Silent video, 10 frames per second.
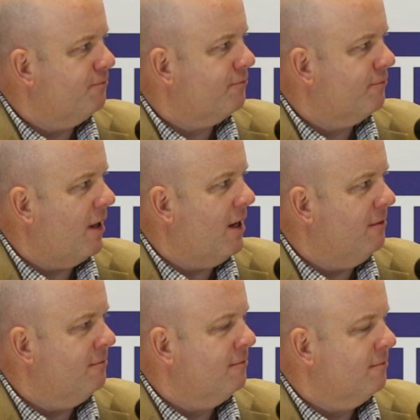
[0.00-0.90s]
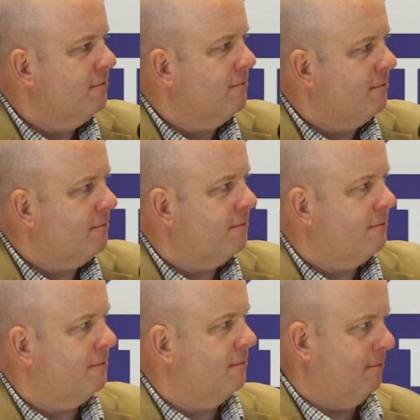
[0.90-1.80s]

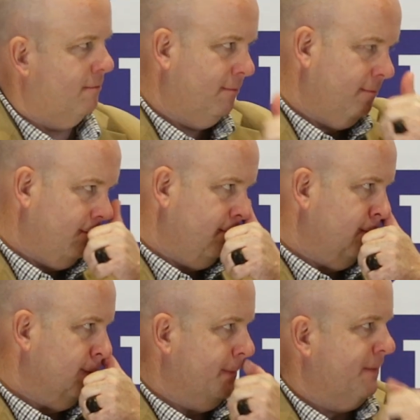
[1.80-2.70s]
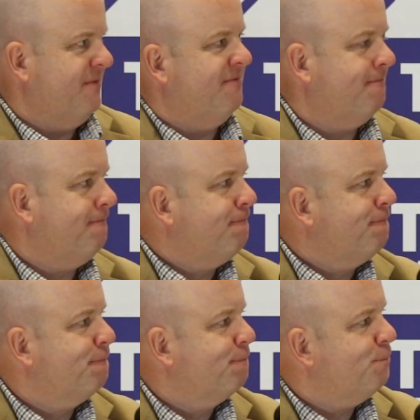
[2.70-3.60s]

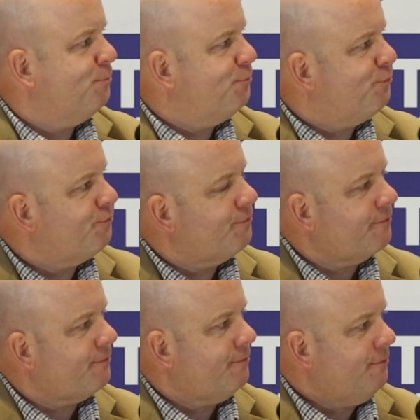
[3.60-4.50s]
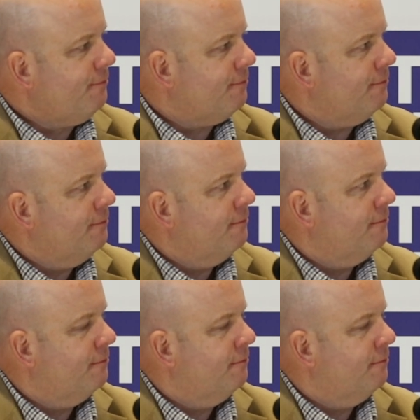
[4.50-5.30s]
(silent)